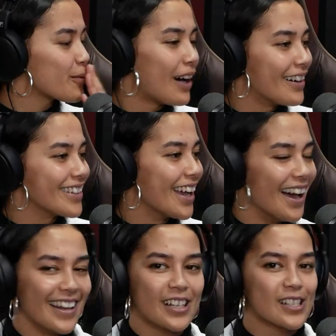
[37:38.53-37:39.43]
point, well,
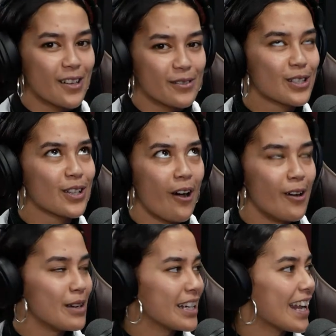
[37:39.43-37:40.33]
yeah, because I'm
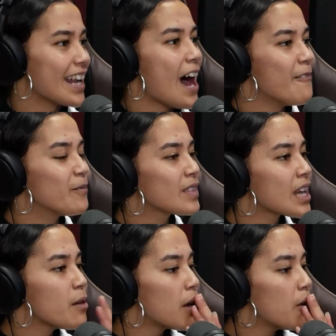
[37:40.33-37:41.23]
so opinionated.
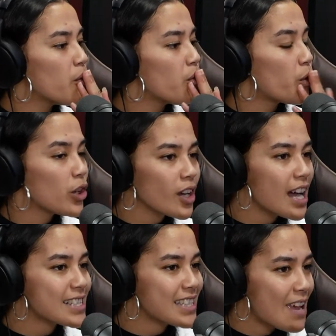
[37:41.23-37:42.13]
But were you
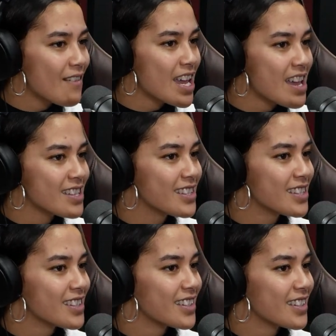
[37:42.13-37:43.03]
guys TV
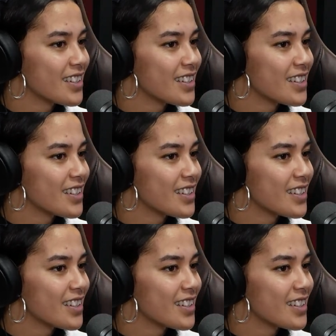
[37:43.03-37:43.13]
kids?